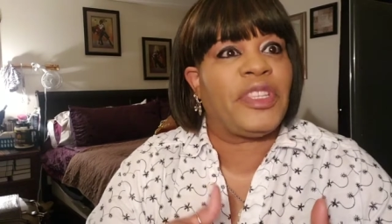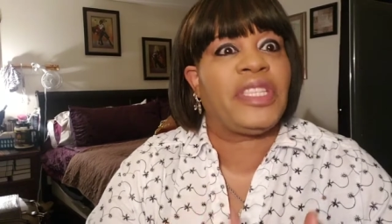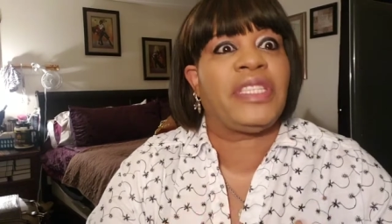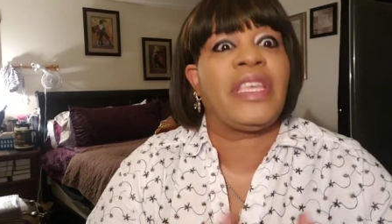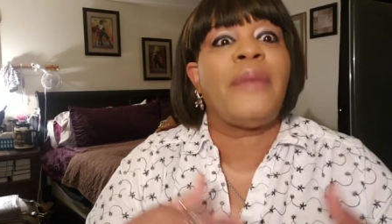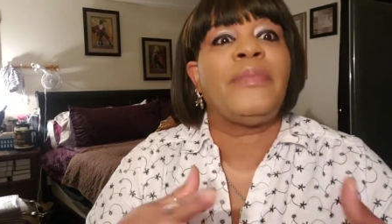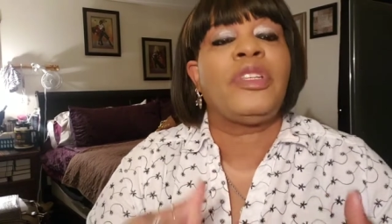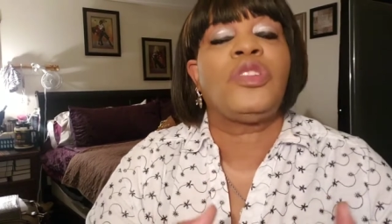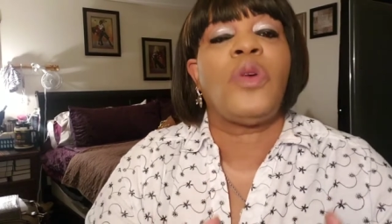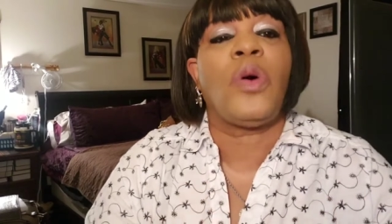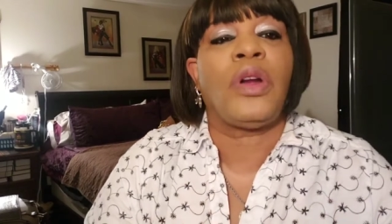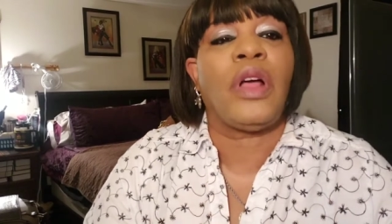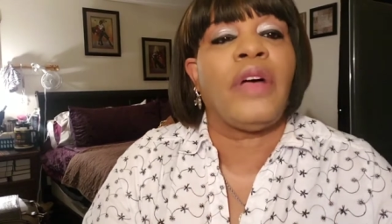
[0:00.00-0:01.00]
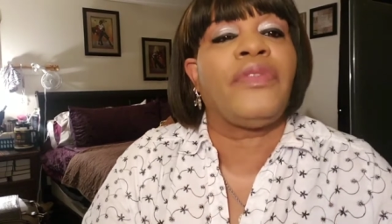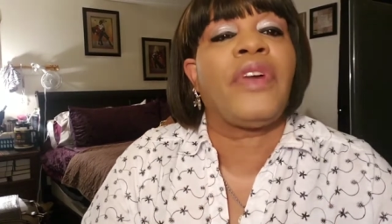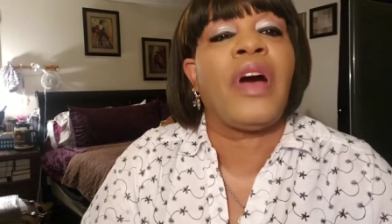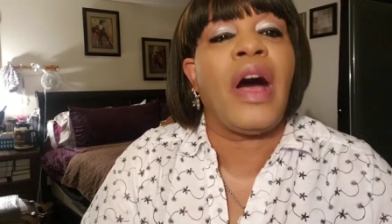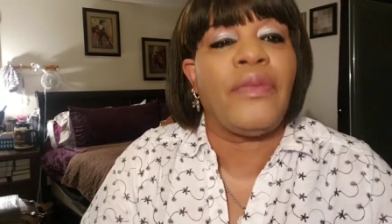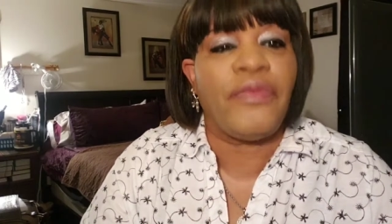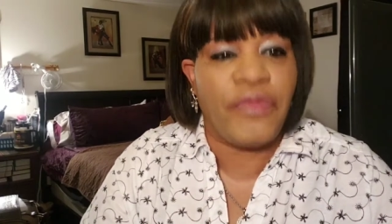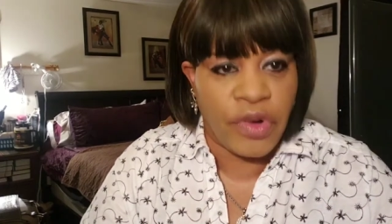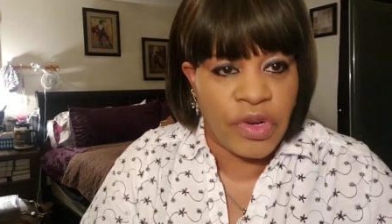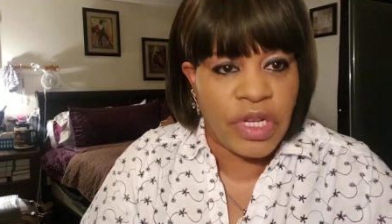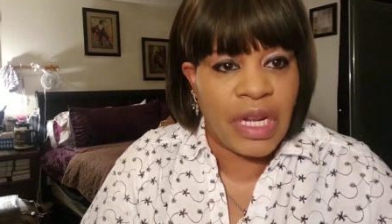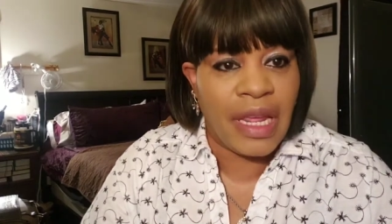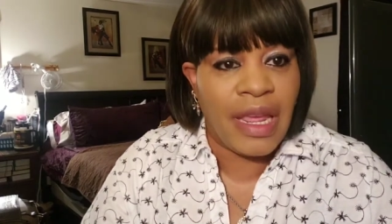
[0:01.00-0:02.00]
some sort of
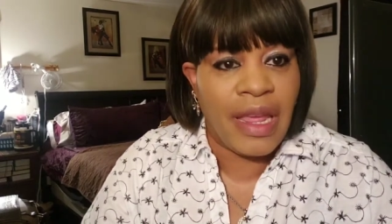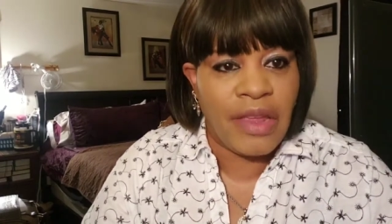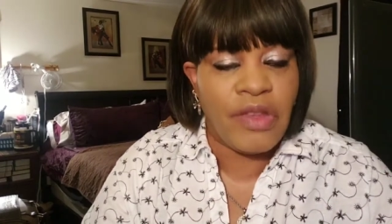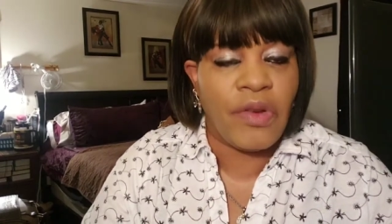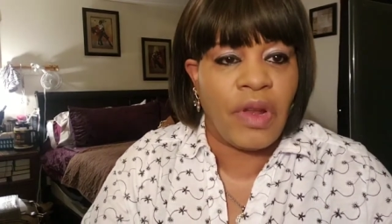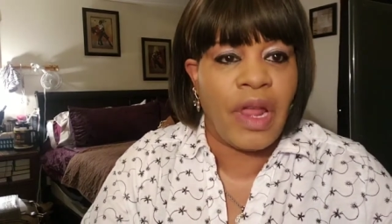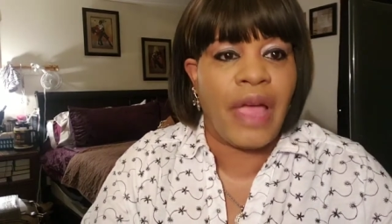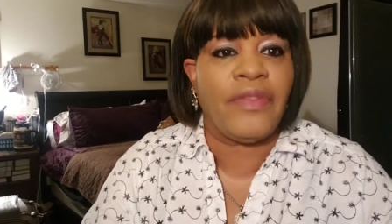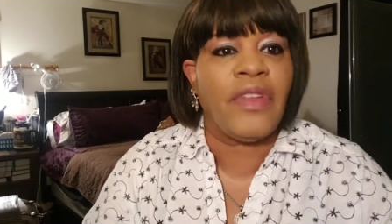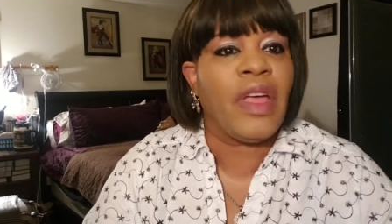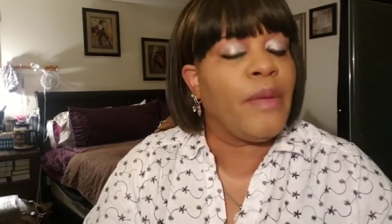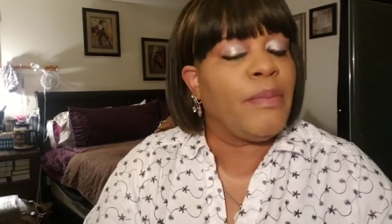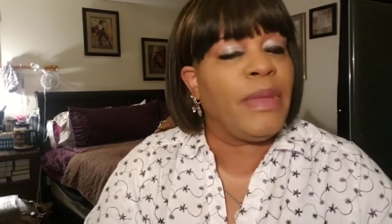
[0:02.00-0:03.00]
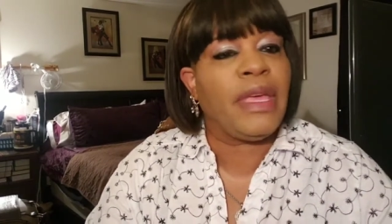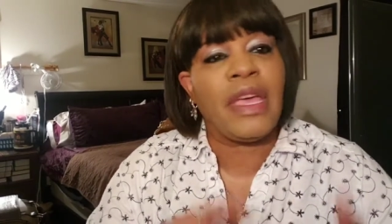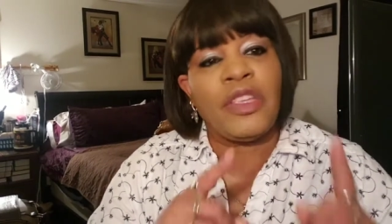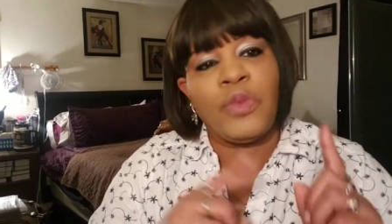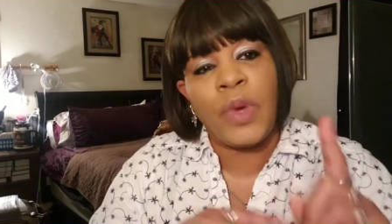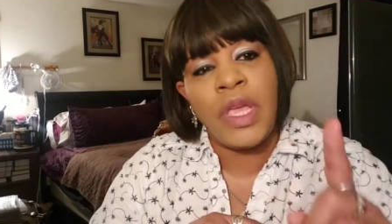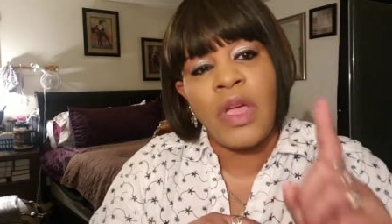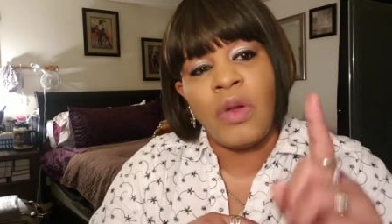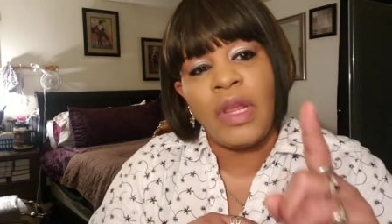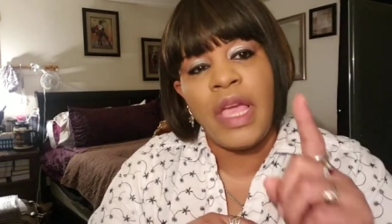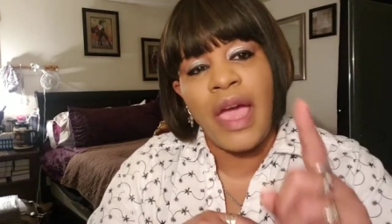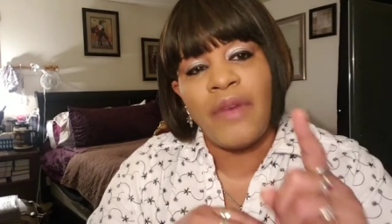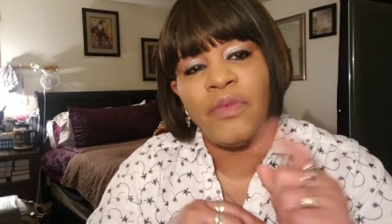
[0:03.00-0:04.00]
comfort in your life, because we
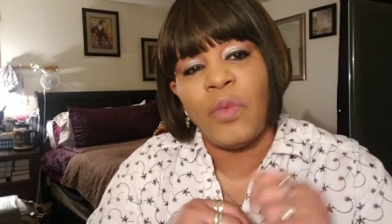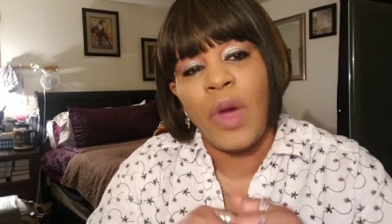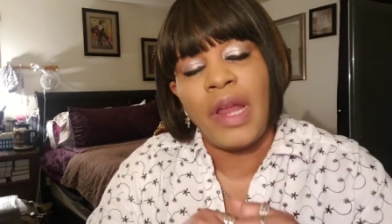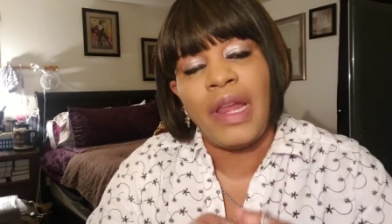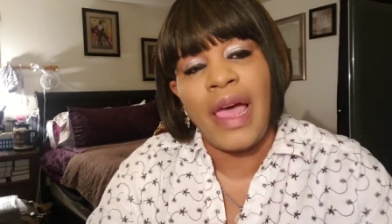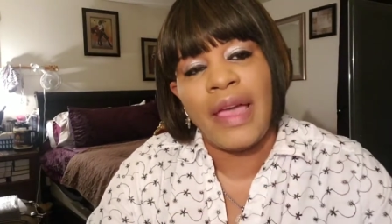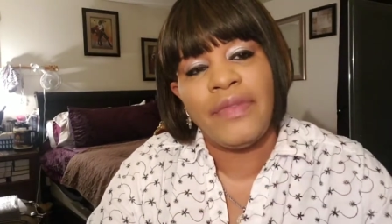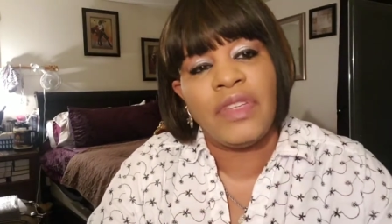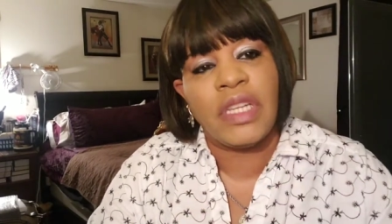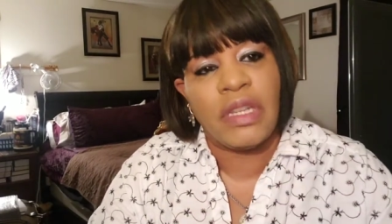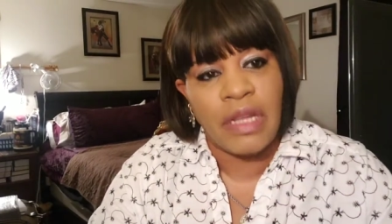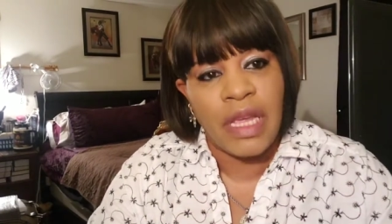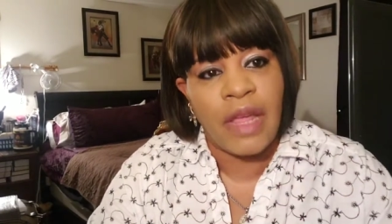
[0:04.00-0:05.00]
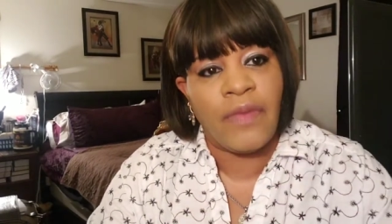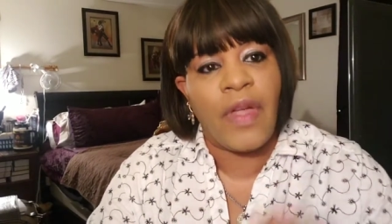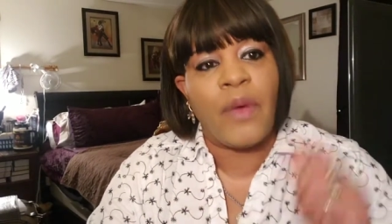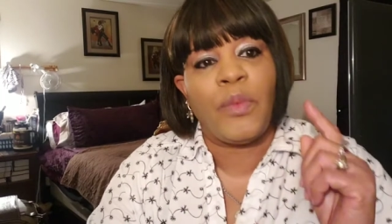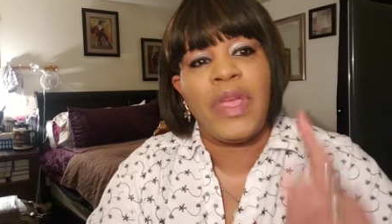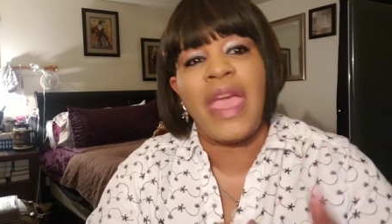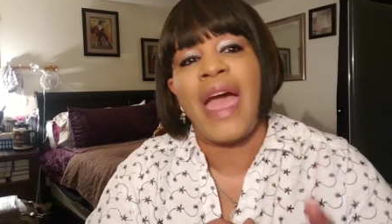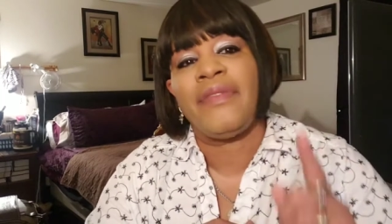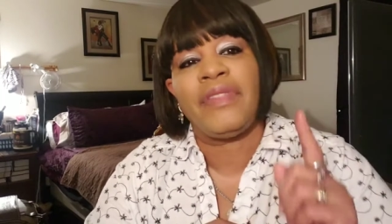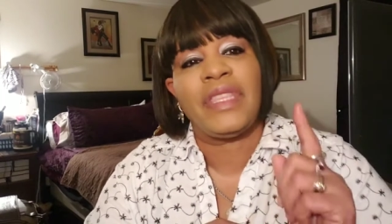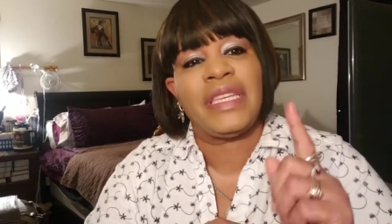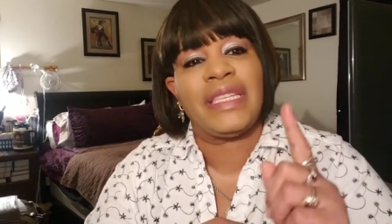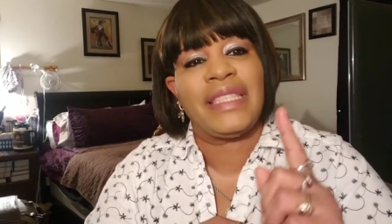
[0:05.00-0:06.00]
only have one life to live, and we
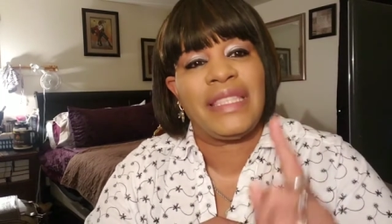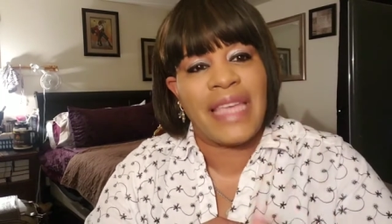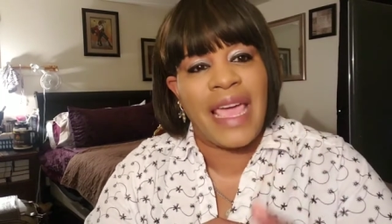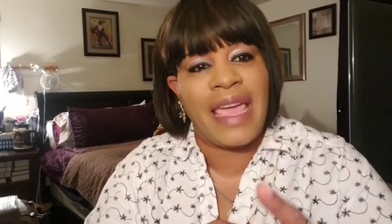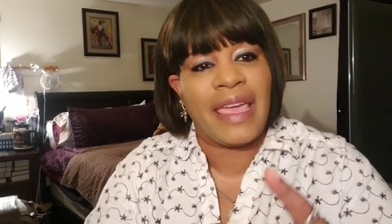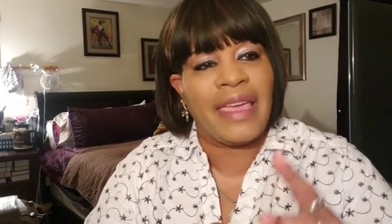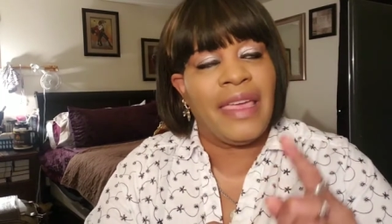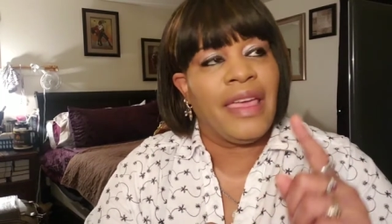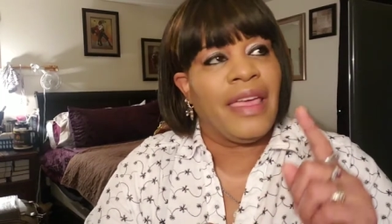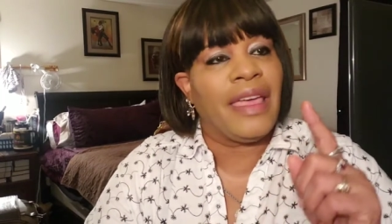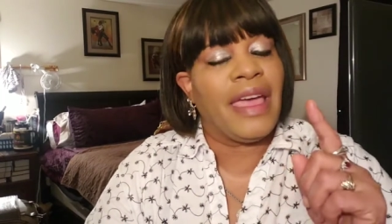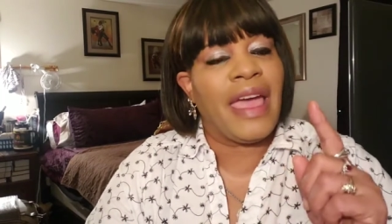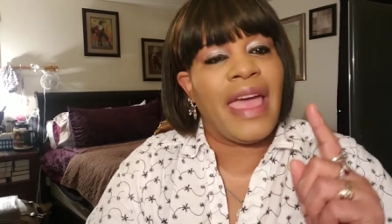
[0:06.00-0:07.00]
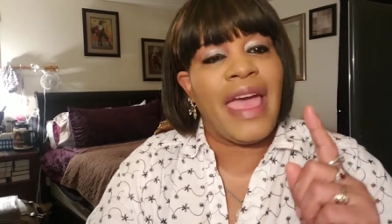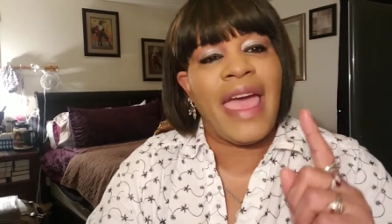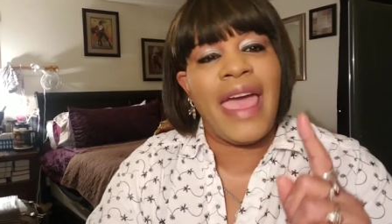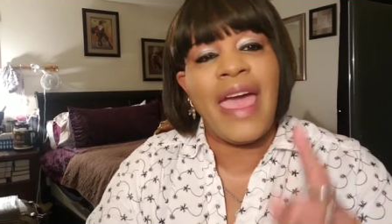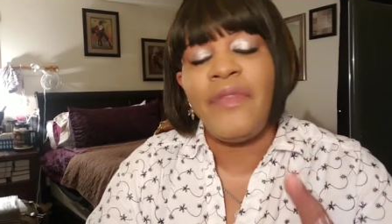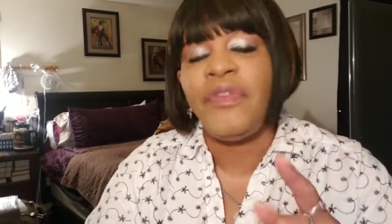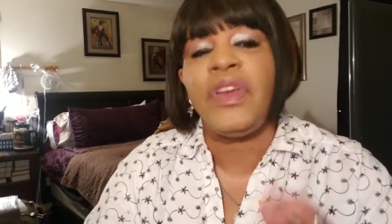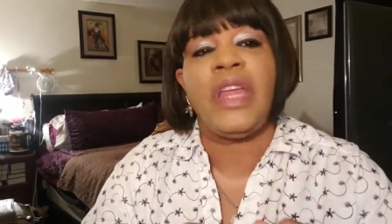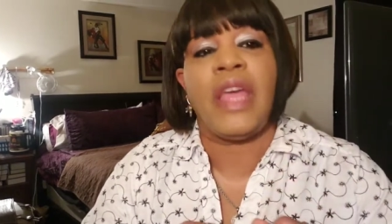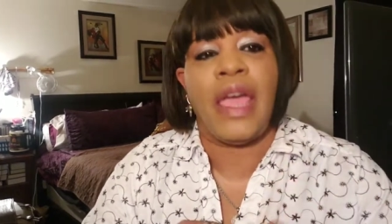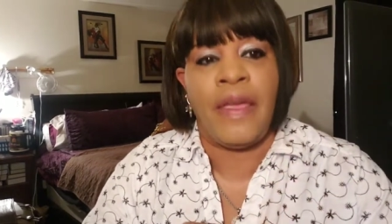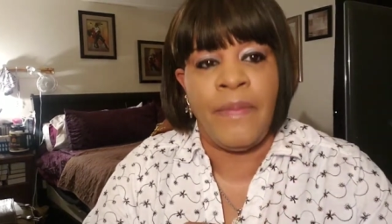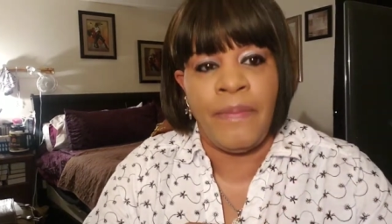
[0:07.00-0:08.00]
have to take every
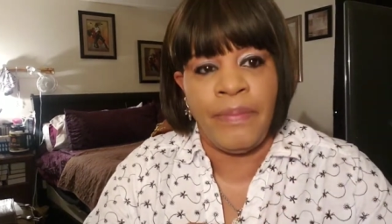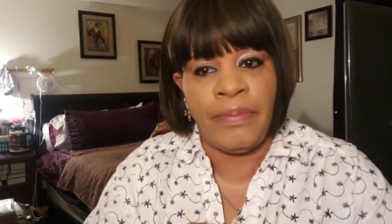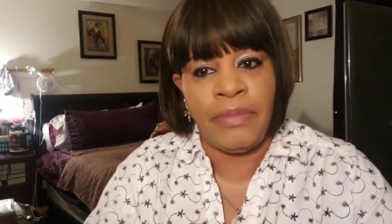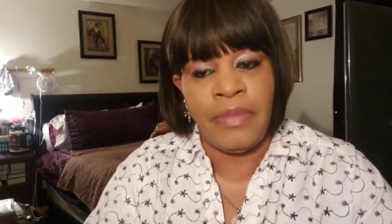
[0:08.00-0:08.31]
day